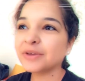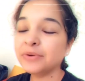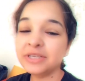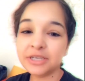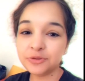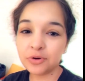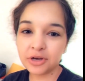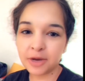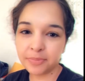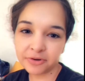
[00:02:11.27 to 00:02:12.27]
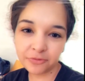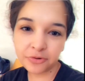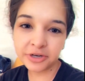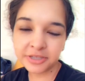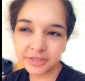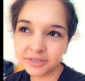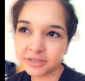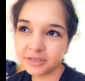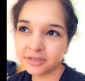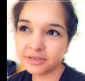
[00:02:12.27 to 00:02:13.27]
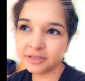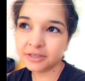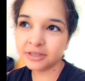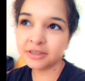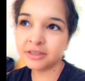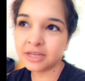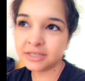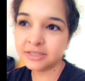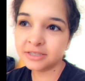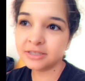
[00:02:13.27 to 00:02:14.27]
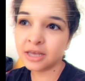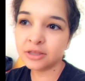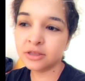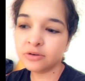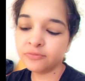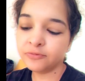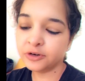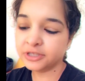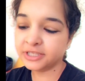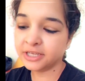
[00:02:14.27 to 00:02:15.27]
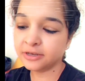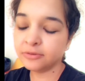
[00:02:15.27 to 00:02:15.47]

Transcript: We just woke up, and of course, that's like the first,